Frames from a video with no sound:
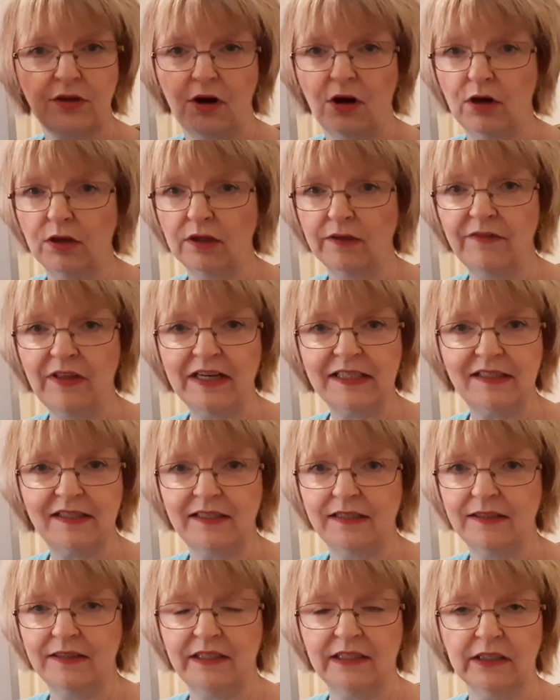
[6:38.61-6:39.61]
All of that's
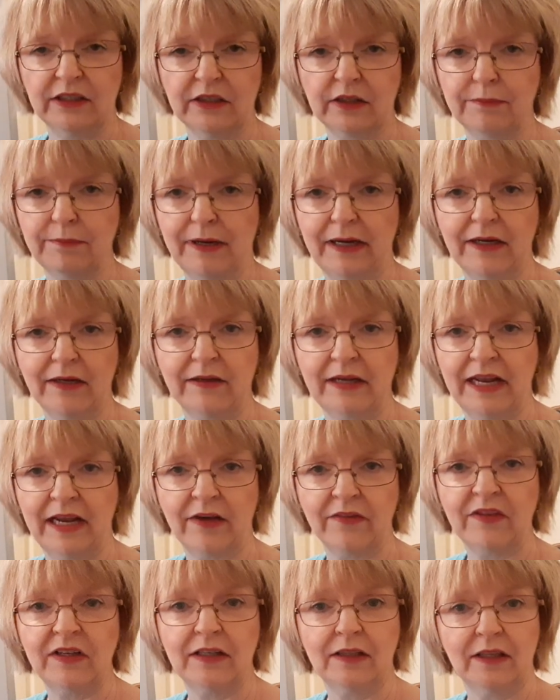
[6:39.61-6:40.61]
in here about how
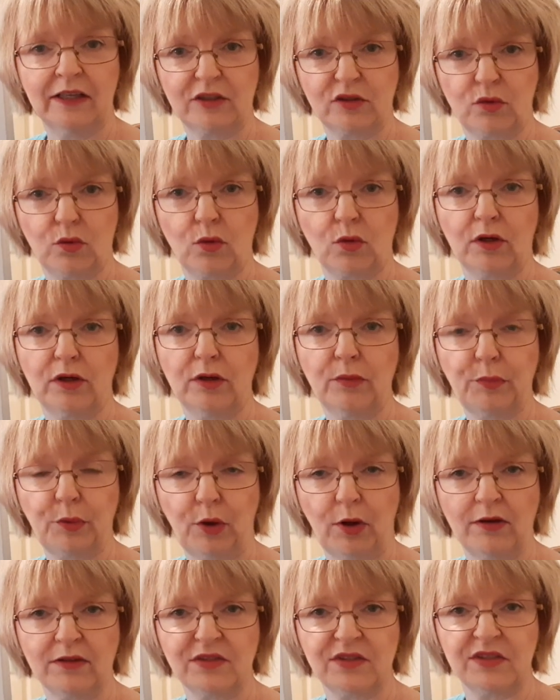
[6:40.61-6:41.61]
the electoral
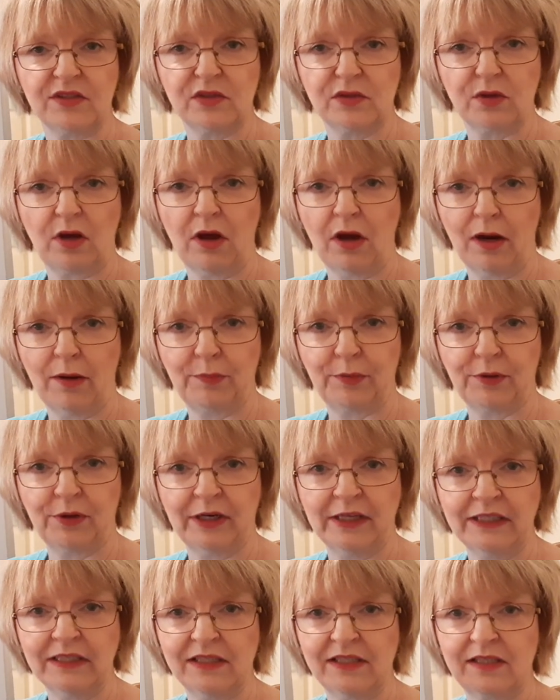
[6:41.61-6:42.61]
process
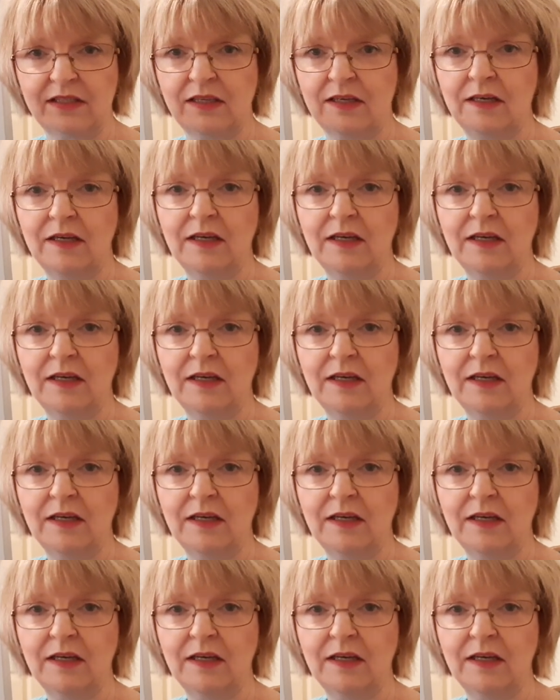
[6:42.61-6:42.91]
operates,